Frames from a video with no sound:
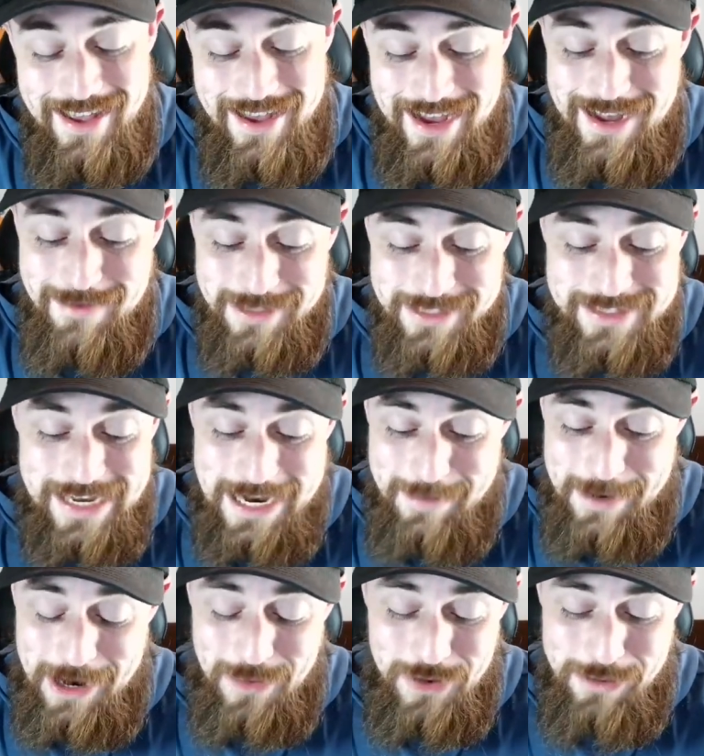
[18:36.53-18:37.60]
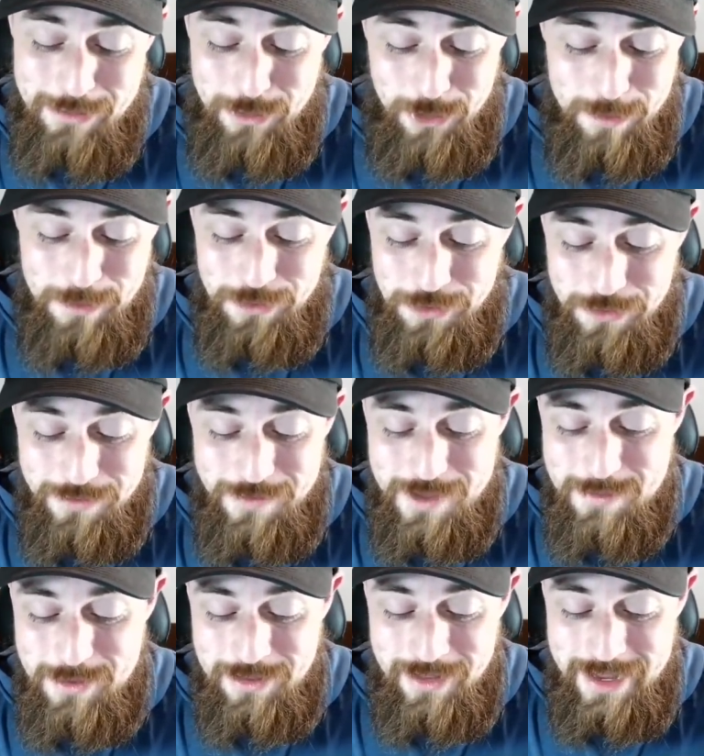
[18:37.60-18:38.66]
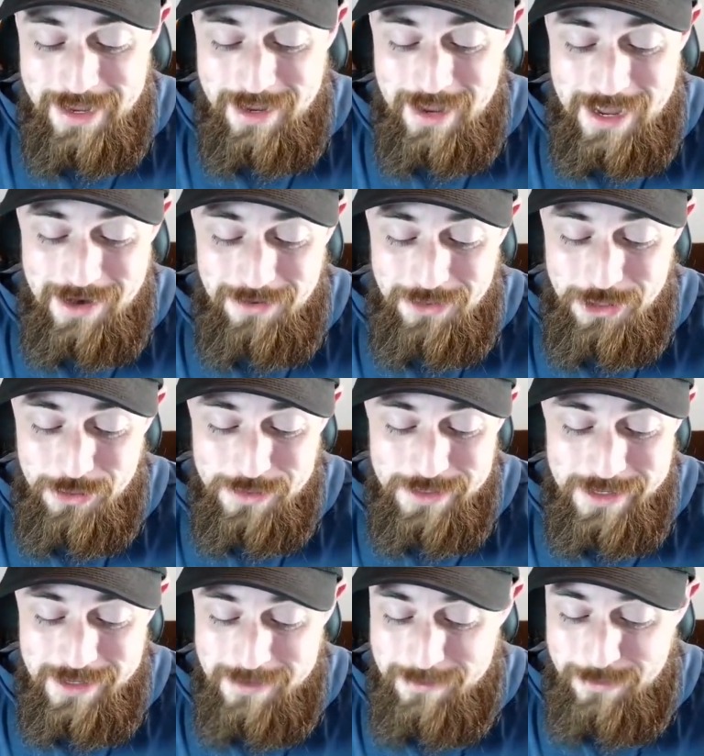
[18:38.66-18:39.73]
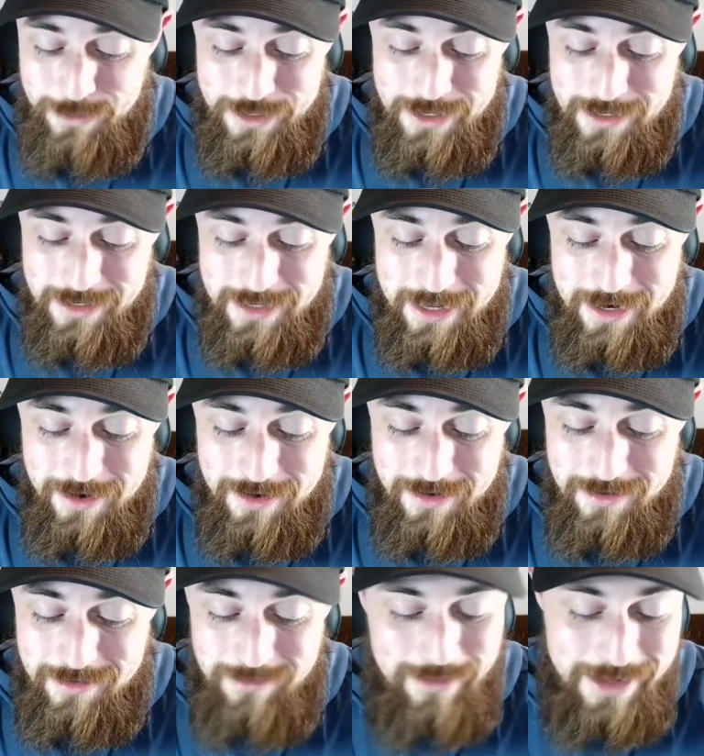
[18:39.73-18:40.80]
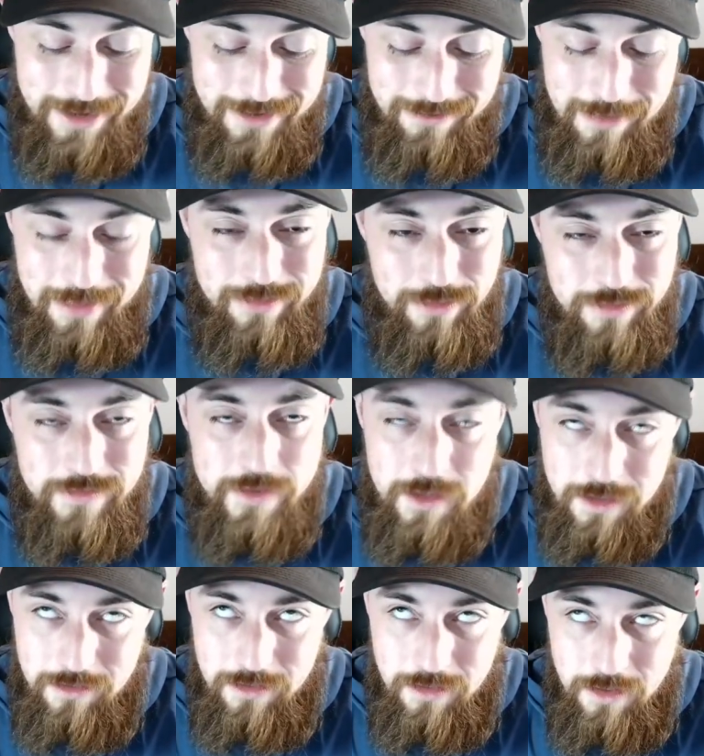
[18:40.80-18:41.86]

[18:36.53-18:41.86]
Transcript: I'm excited about red purple Luffy, but like I don't know what any carry like. Fuck.